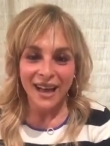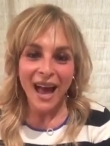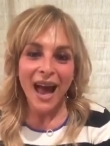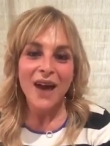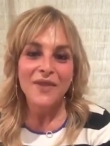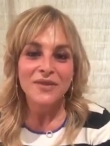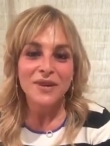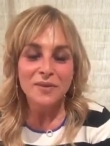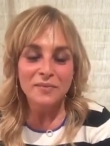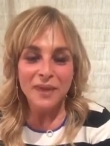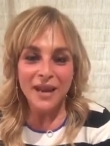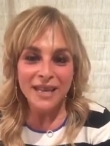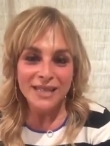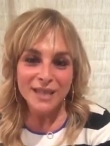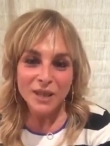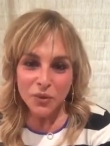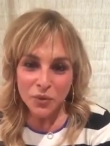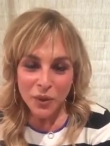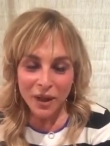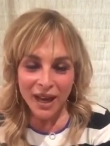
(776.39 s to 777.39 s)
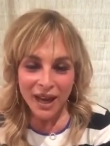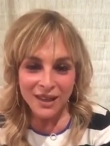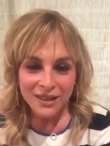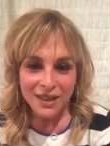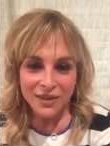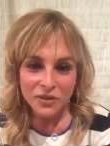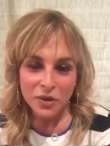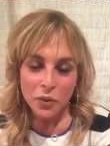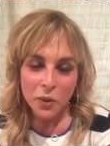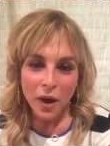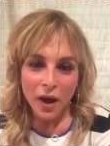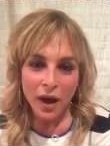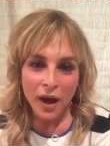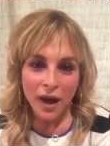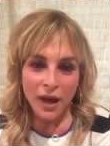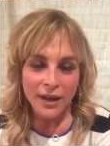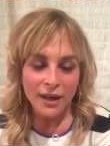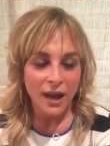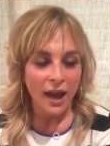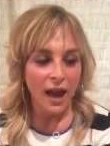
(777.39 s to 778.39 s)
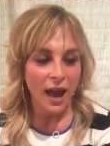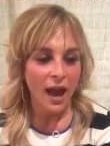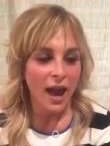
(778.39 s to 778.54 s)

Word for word: Have an amazing weekend, everyone,